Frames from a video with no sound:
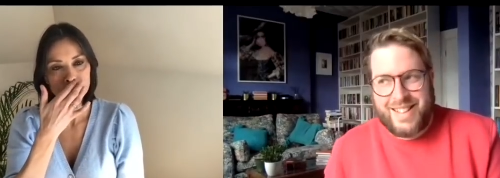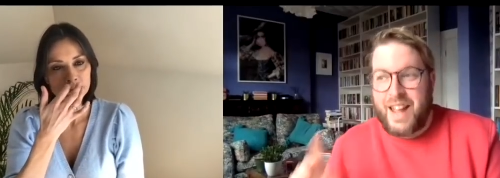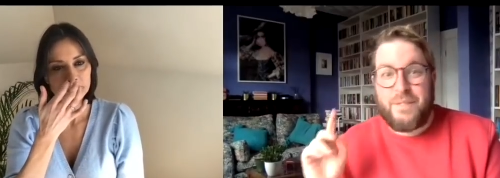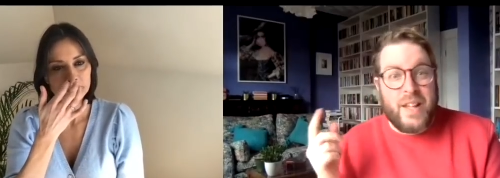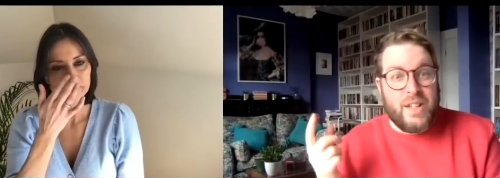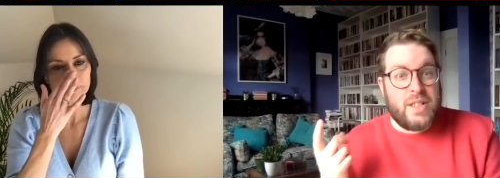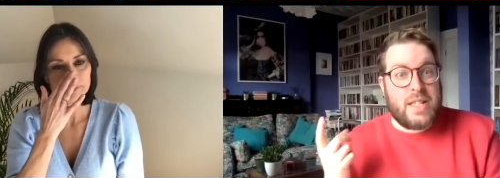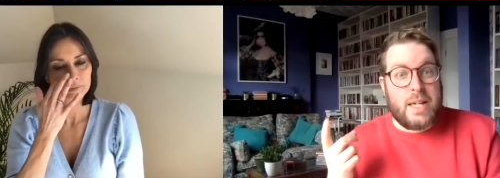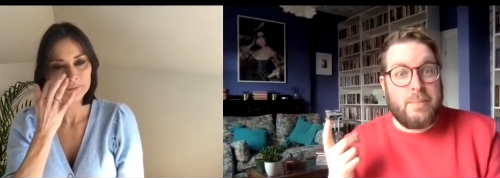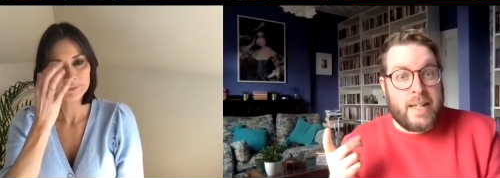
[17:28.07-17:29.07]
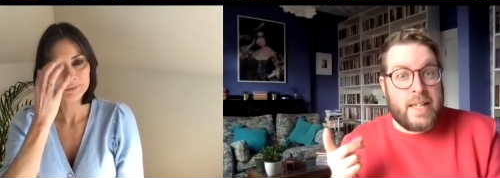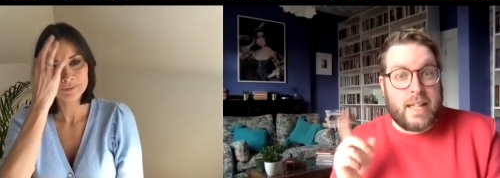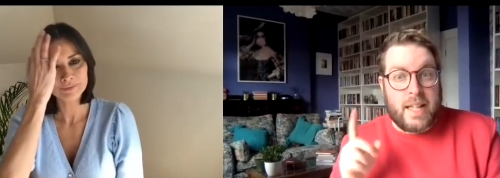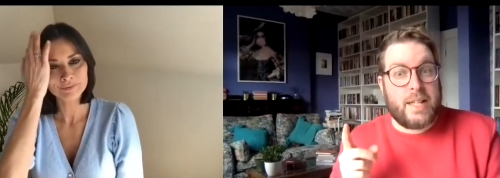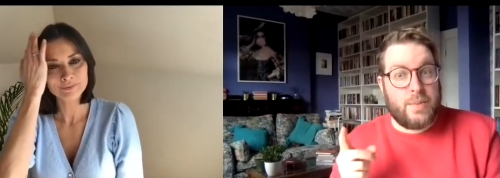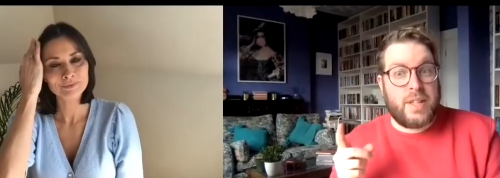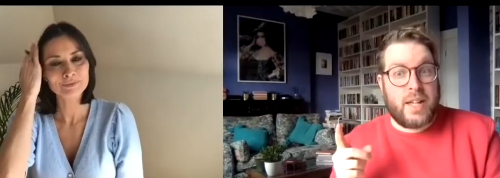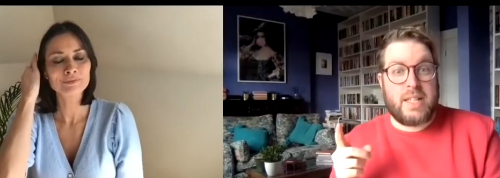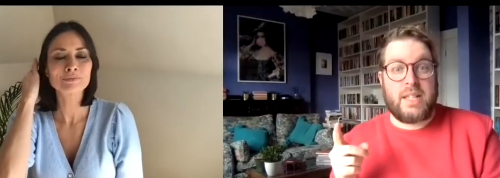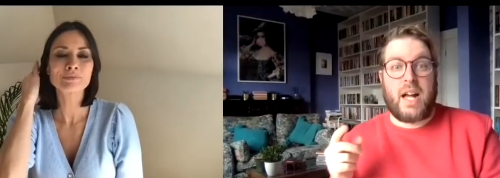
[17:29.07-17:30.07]
Speaker 1: It feels cinematic. That is one thing
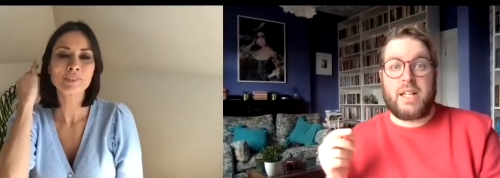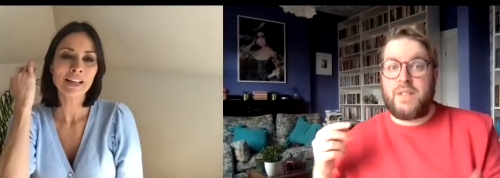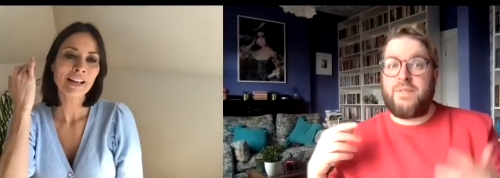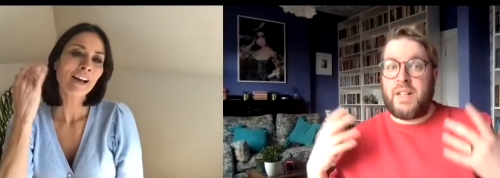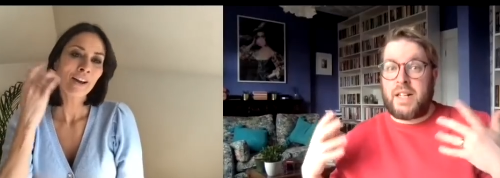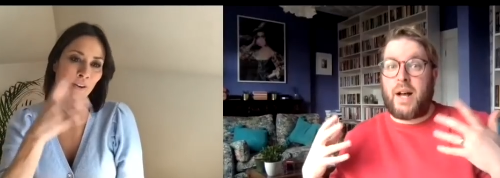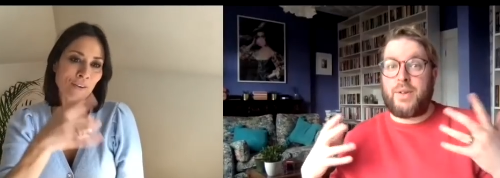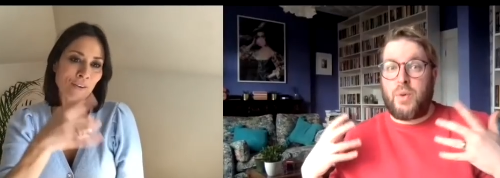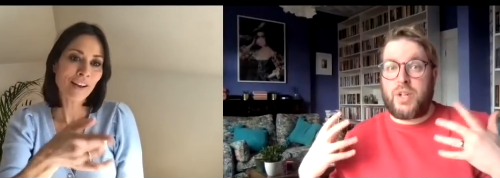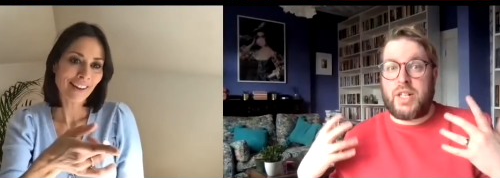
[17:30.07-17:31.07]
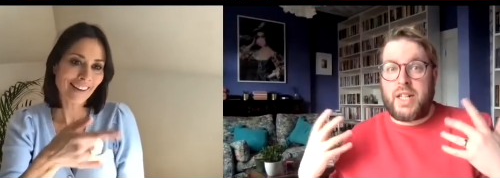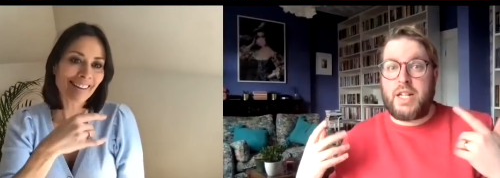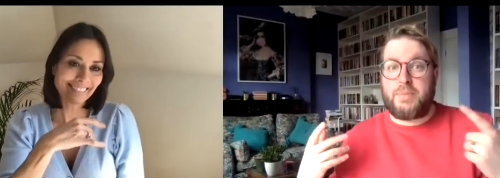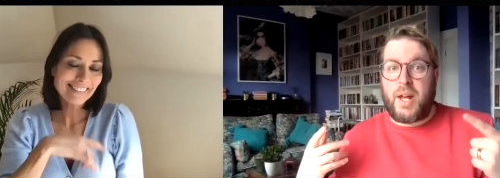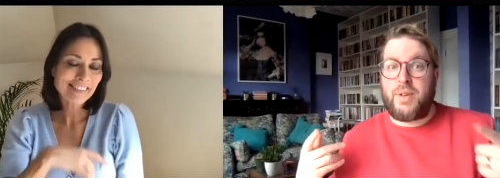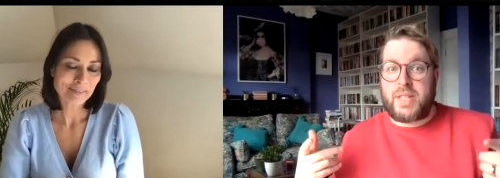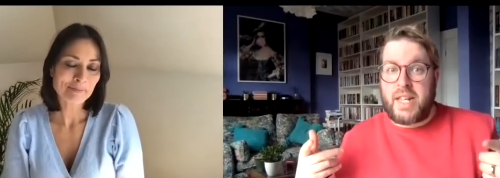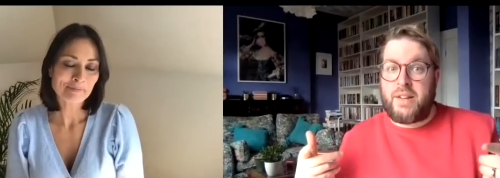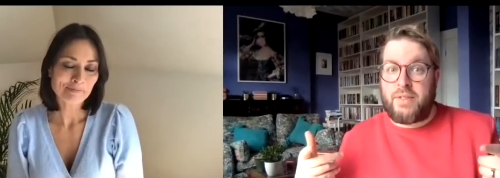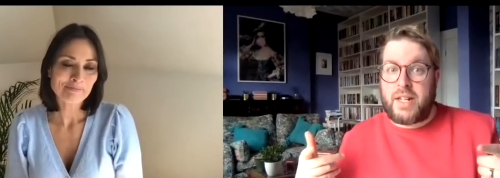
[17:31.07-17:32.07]
I did. I did feel like I was watching an HBO
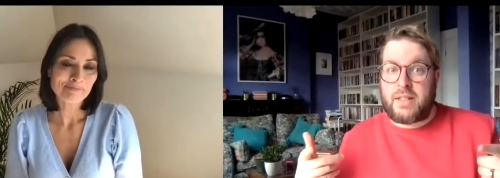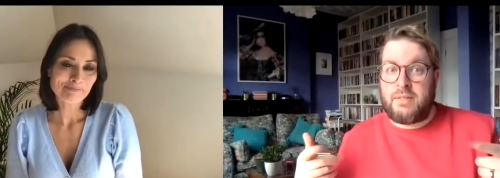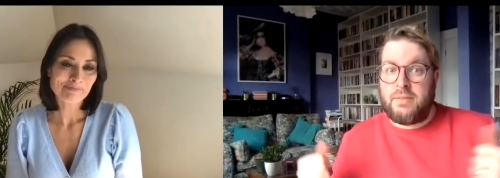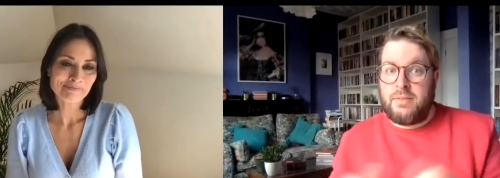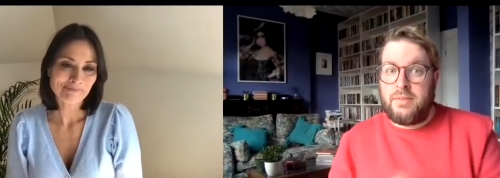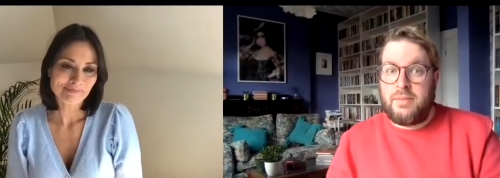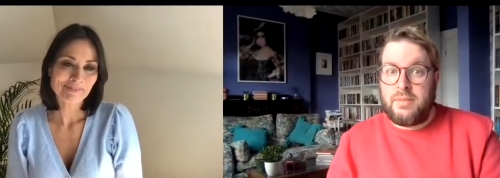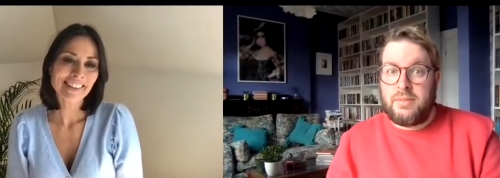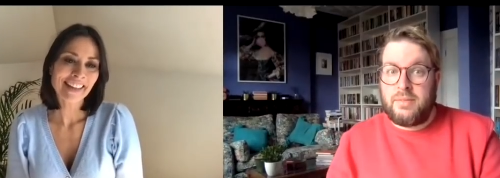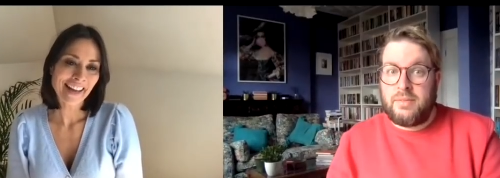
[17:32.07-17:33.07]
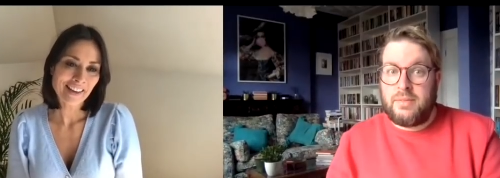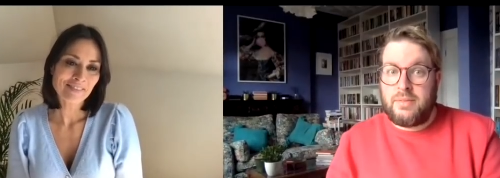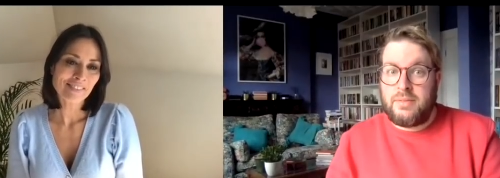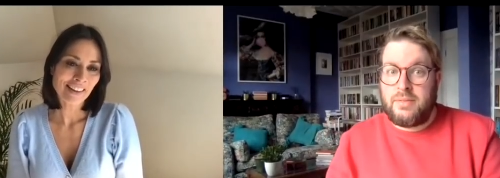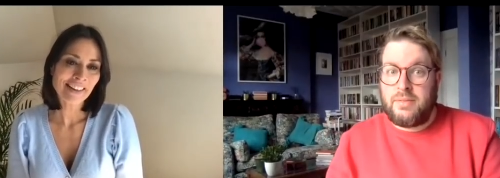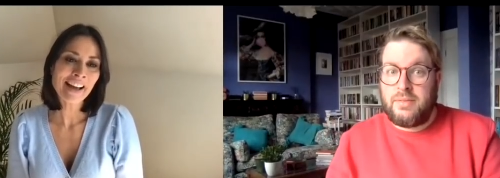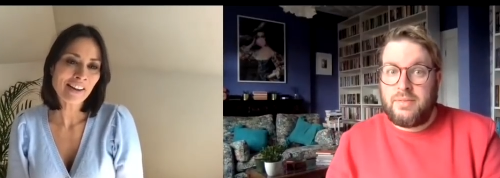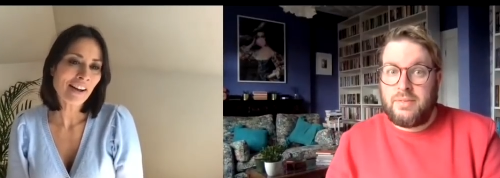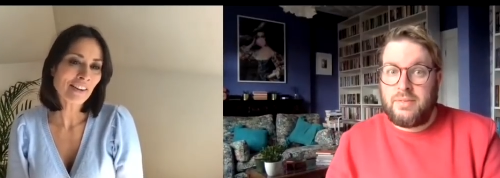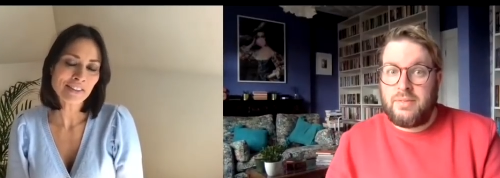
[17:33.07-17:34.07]
series.
Speaker 2: Yeah, yeah,
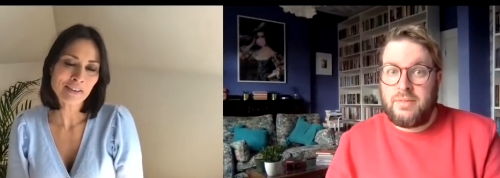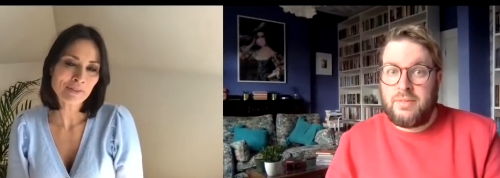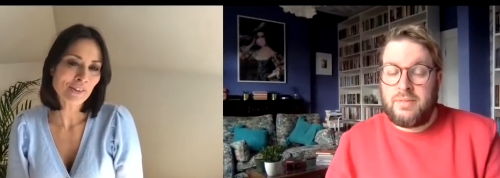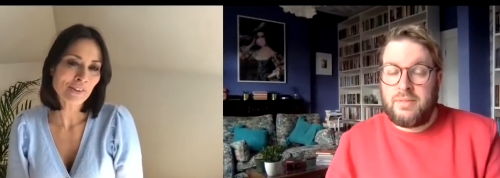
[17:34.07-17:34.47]
I could absolutely